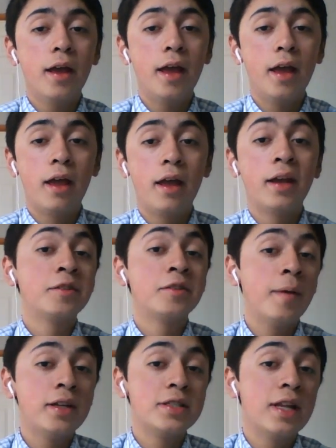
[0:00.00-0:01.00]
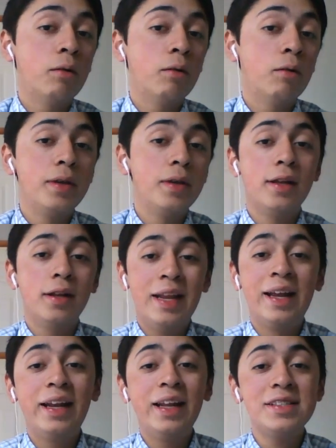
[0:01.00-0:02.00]
Uh, in Spanish, that would be La
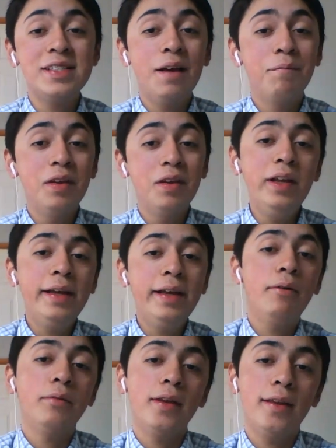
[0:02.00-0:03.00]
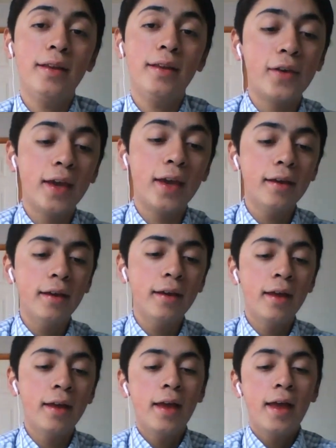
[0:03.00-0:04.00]
Iglesia Bíblica Bautista de Coyhaique.
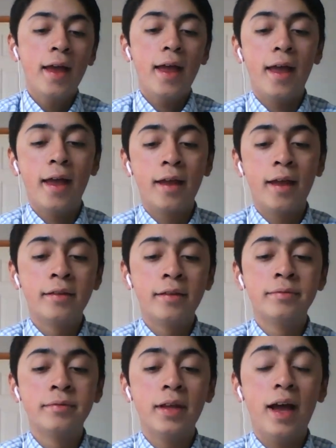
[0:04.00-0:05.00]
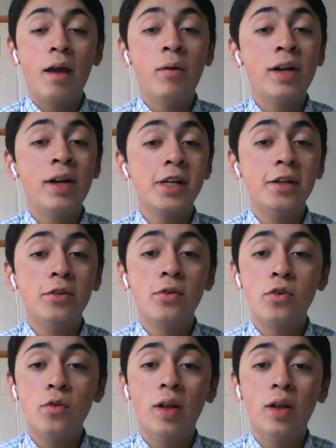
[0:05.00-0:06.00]
And I want to share to
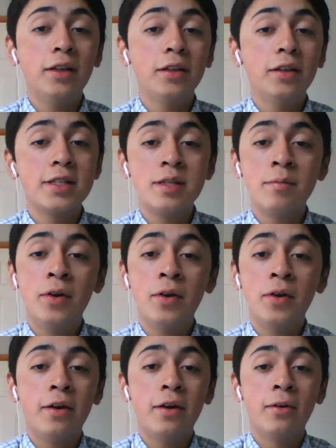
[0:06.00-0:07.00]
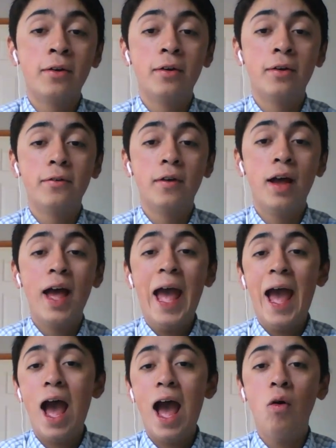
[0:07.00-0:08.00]
you a little testimony on
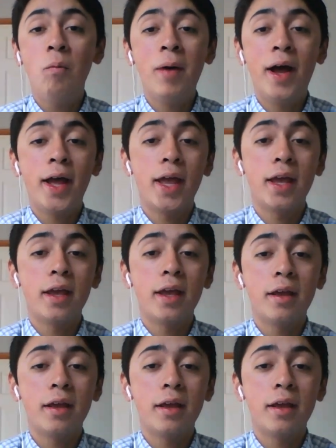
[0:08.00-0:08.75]
how my